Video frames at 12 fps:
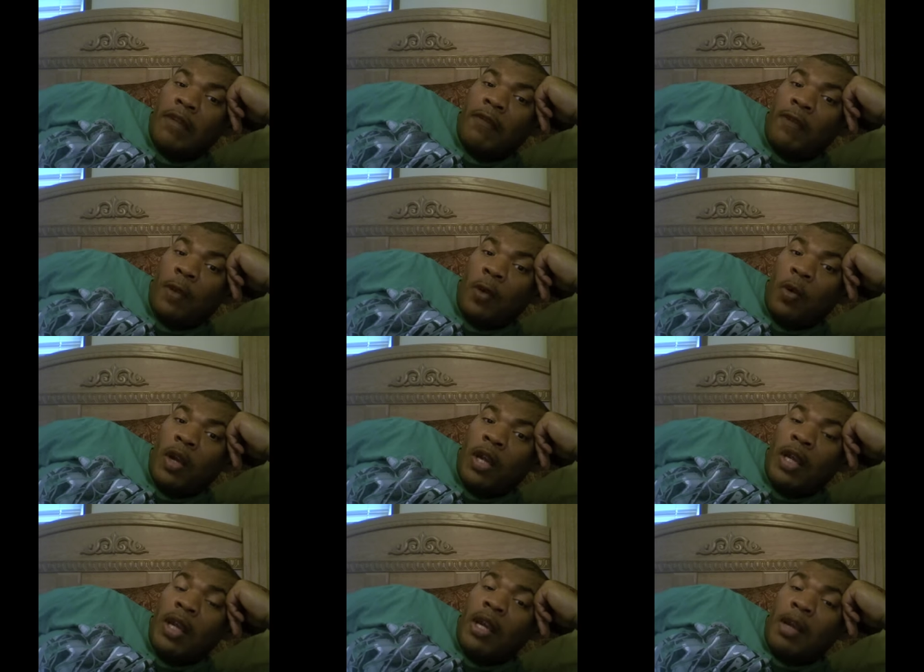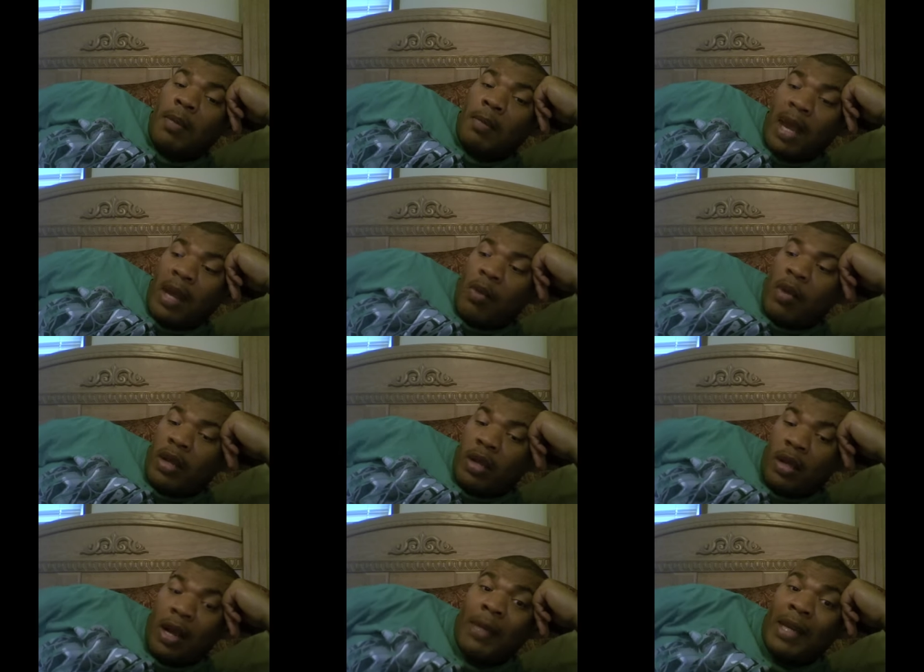Floyd Mayweather?
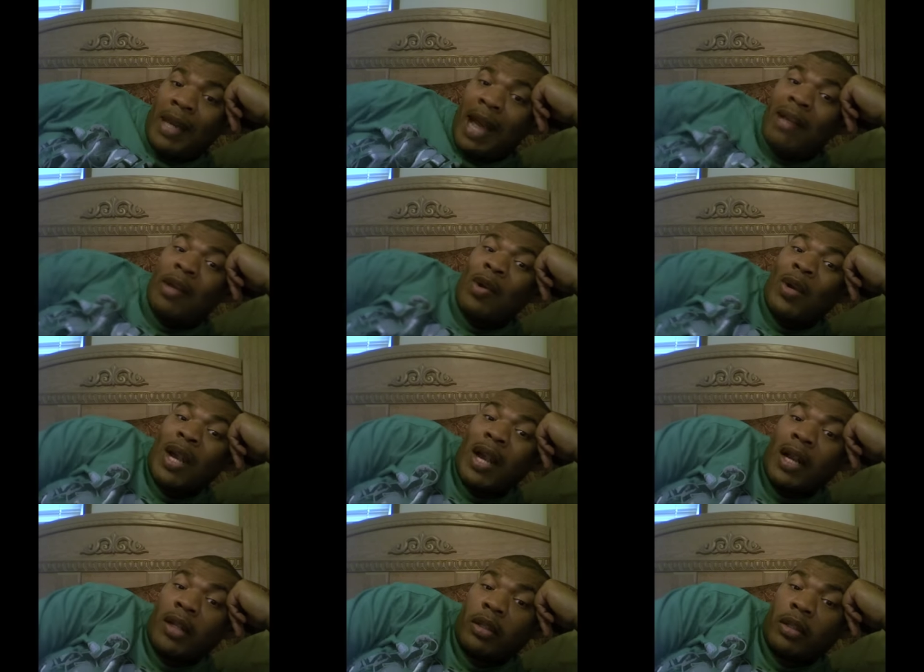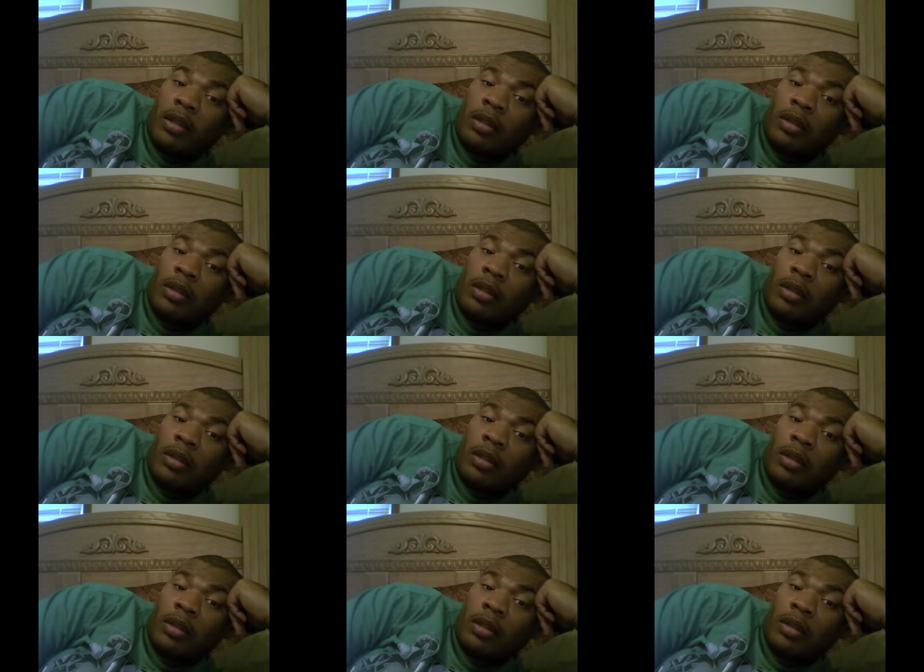I mean, I know the answer.